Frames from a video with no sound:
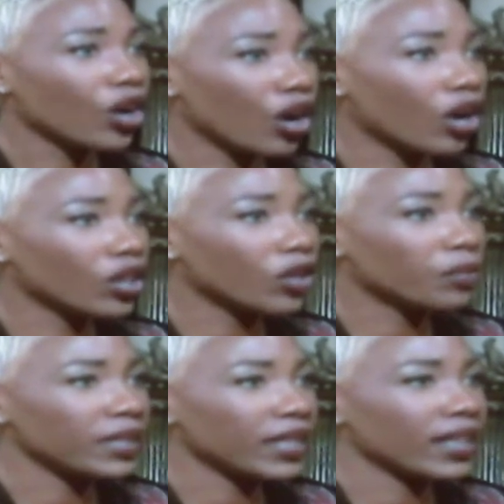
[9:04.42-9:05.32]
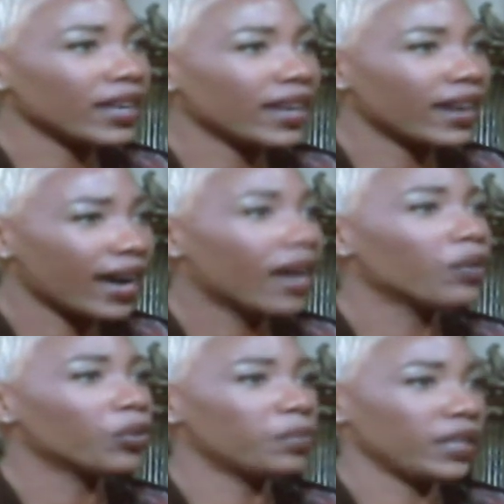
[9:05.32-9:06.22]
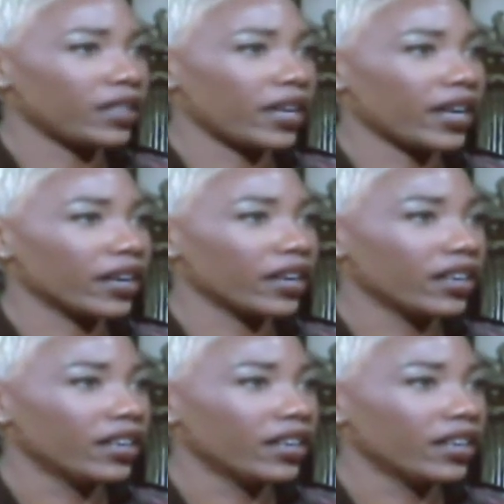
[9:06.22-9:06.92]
Call on me and I will be there.